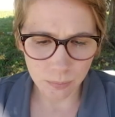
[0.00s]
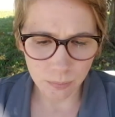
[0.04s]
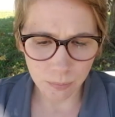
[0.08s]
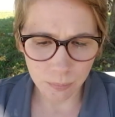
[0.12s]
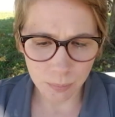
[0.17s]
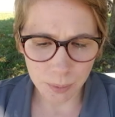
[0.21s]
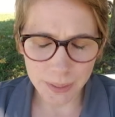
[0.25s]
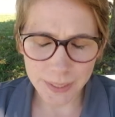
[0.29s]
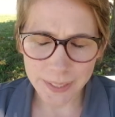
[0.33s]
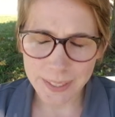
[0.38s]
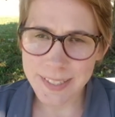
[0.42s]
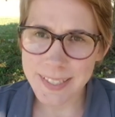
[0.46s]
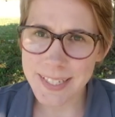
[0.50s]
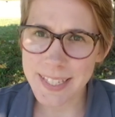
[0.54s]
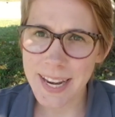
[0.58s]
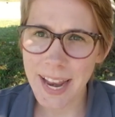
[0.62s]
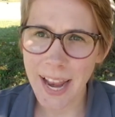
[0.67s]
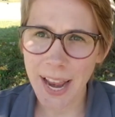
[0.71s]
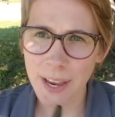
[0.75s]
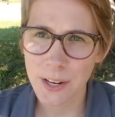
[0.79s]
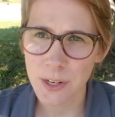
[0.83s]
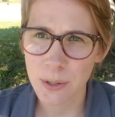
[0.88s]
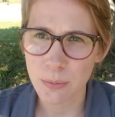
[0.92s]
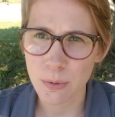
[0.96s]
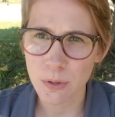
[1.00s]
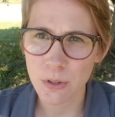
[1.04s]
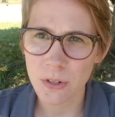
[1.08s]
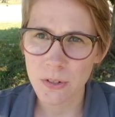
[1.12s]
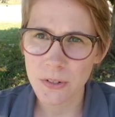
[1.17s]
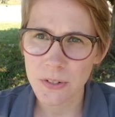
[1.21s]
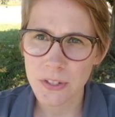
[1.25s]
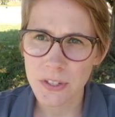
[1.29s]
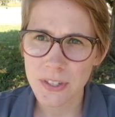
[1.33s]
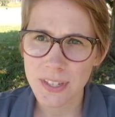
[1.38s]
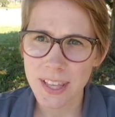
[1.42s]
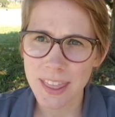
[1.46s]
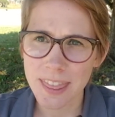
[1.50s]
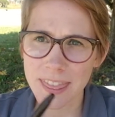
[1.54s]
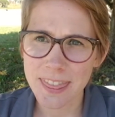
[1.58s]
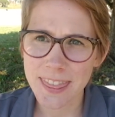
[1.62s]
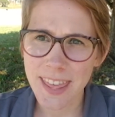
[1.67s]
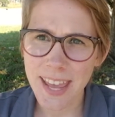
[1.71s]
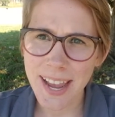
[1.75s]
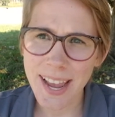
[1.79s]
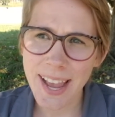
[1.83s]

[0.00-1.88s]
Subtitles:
Plants and animals, they